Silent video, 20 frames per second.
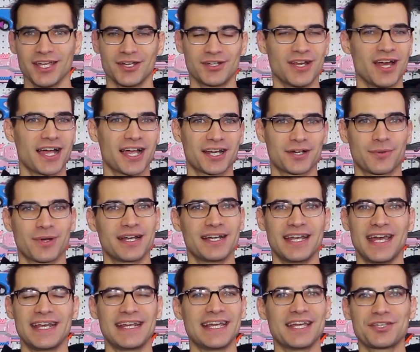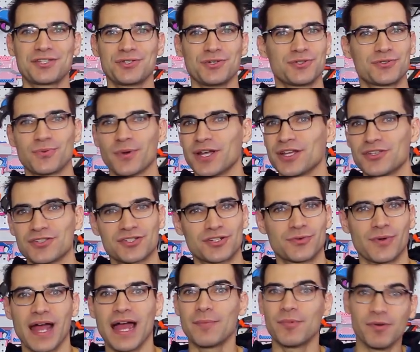you're not gonna run into any issues where you just
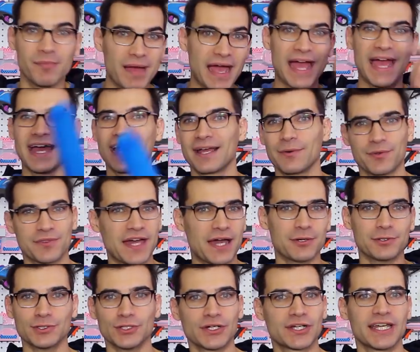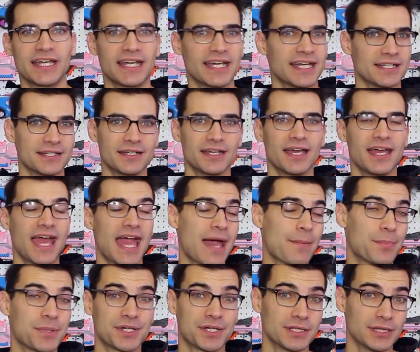grab a mag without looking and
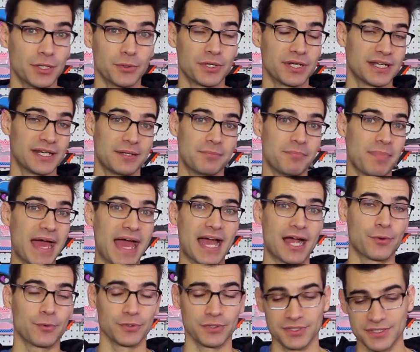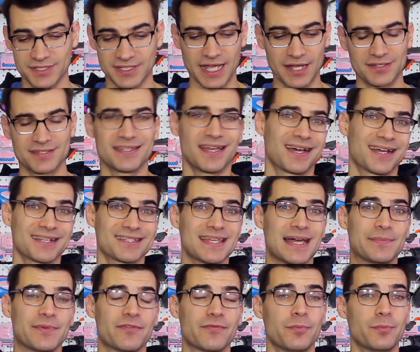happen to load it in backwards. Now, it's not gonna
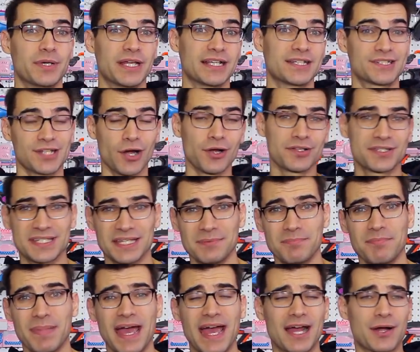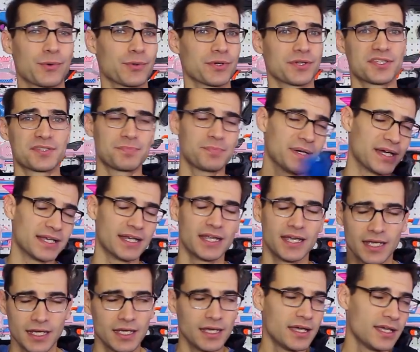stop you from putting darts in backwards, but
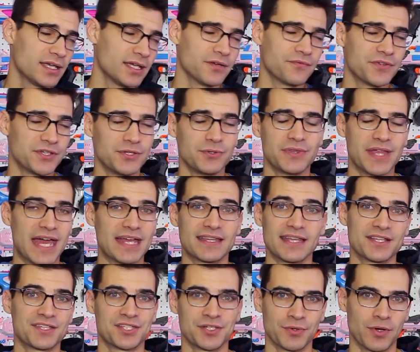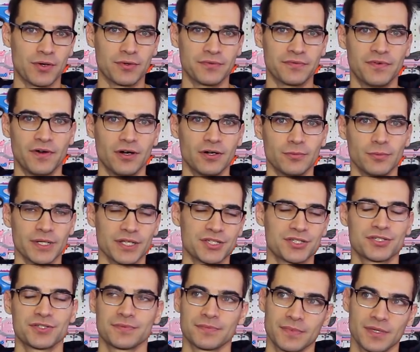if you do that, that's your own fault,
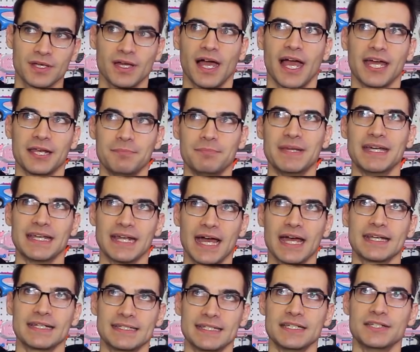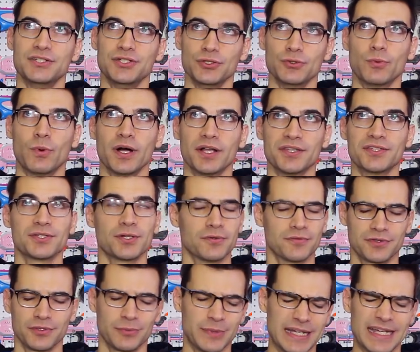which I admit I did do once
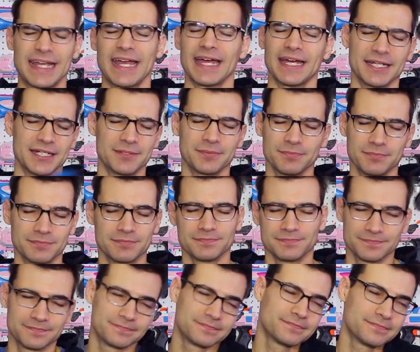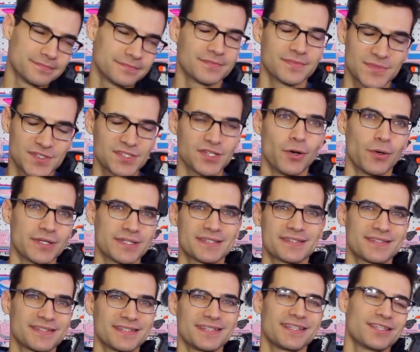over the weekend. So
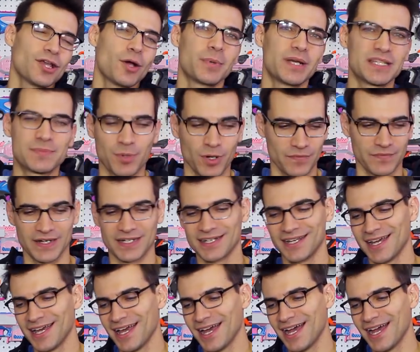it's, nobody's perfect.